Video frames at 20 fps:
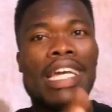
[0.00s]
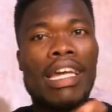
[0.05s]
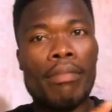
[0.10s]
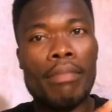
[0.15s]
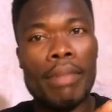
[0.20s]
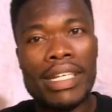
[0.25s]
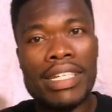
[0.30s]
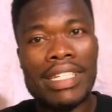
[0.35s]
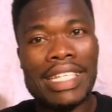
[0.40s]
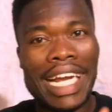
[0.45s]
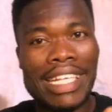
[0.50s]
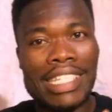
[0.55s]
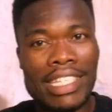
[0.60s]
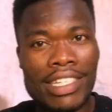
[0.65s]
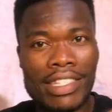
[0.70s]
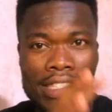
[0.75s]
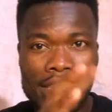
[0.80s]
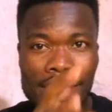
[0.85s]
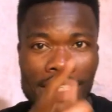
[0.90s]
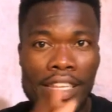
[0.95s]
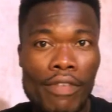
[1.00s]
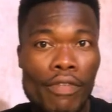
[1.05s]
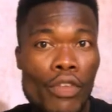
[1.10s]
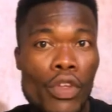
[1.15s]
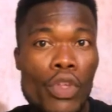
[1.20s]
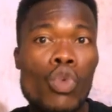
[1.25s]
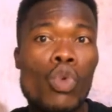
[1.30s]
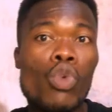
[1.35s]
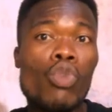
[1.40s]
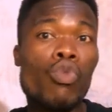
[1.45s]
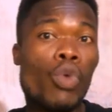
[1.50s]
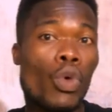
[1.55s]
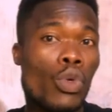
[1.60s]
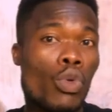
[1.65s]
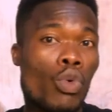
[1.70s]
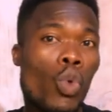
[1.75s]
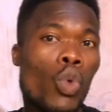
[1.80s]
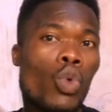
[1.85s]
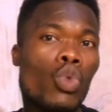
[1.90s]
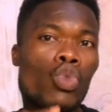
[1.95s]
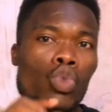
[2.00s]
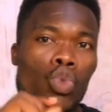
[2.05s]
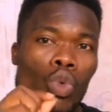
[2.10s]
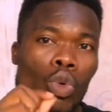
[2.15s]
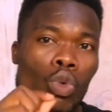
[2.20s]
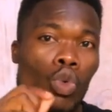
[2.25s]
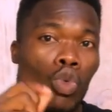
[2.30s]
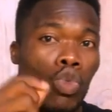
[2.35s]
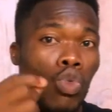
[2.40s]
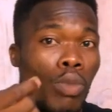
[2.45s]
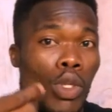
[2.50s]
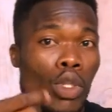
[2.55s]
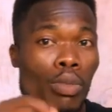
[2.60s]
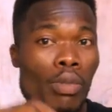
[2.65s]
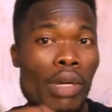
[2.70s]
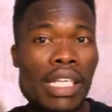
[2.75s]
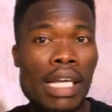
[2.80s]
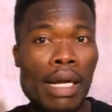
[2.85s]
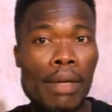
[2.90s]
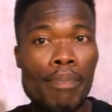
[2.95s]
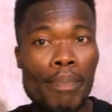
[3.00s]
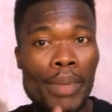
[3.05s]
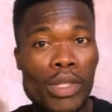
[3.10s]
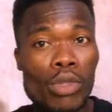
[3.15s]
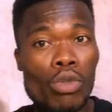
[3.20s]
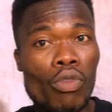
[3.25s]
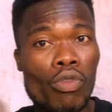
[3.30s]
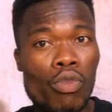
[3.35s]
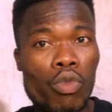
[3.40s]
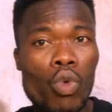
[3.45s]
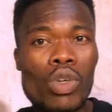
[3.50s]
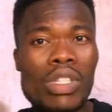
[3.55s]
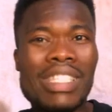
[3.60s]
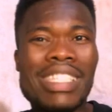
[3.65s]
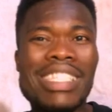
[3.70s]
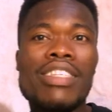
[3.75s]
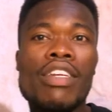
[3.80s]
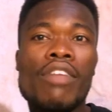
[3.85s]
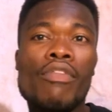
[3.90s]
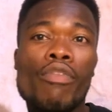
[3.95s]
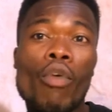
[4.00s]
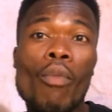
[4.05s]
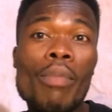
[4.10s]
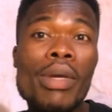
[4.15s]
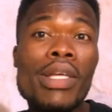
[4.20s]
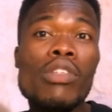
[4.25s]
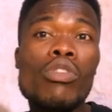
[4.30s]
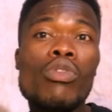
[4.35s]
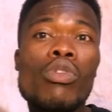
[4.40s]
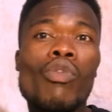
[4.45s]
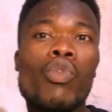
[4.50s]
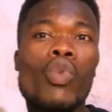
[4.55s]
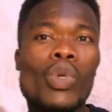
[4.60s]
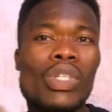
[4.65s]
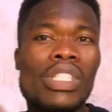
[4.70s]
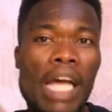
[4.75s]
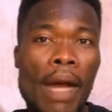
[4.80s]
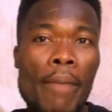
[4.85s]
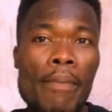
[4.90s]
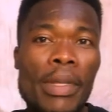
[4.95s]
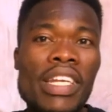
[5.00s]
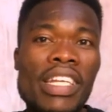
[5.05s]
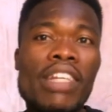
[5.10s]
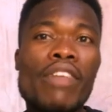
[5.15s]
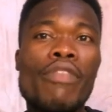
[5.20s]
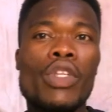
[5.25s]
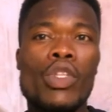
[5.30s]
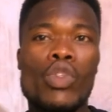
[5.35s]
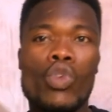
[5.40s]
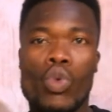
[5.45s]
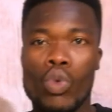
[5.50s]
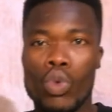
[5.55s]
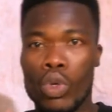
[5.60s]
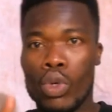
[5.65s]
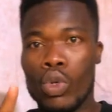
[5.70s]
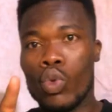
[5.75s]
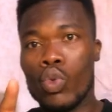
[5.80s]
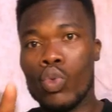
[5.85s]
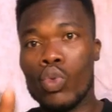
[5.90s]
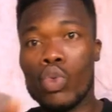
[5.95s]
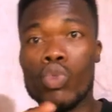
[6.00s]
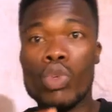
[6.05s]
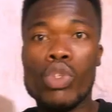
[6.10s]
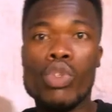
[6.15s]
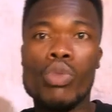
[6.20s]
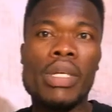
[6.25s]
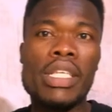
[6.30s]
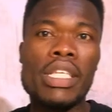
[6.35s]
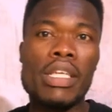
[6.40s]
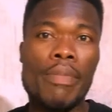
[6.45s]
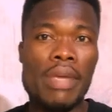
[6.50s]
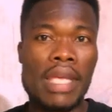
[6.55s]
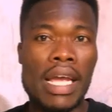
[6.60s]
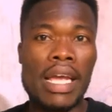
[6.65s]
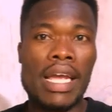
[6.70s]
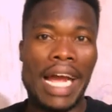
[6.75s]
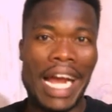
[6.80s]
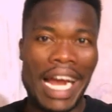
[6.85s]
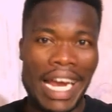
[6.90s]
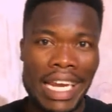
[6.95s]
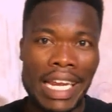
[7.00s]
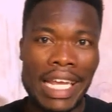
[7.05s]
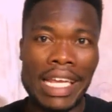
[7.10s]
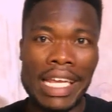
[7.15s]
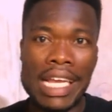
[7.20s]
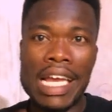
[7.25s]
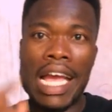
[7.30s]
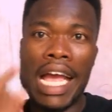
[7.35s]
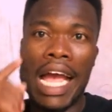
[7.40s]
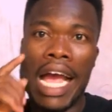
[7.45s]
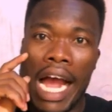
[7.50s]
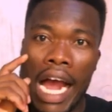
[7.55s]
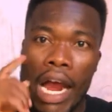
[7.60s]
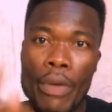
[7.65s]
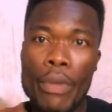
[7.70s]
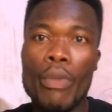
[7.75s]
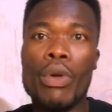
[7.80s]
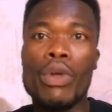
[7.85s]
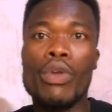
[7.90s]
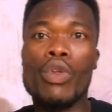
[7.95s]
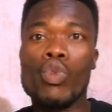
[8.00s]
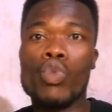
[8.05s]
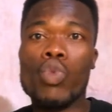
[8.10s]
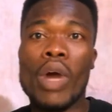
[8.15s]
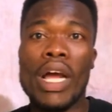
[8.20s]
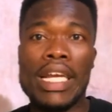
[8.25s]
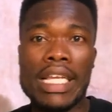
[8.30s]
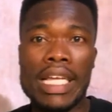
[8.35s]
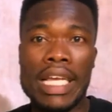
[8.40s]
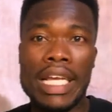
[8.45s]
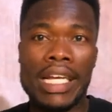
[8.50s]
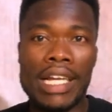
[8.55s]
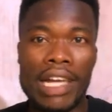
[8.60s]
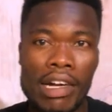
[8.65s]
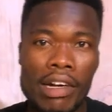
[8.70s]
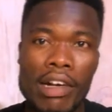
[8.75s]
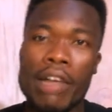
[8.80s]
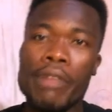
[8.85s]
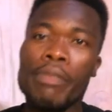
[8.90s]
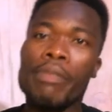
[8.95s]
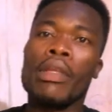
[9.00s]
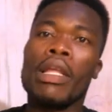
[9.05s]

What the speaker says: make digest the video for you to also be to many a bit of what in the information of what happened in the video also be to many be iron ash when you saw a day kakra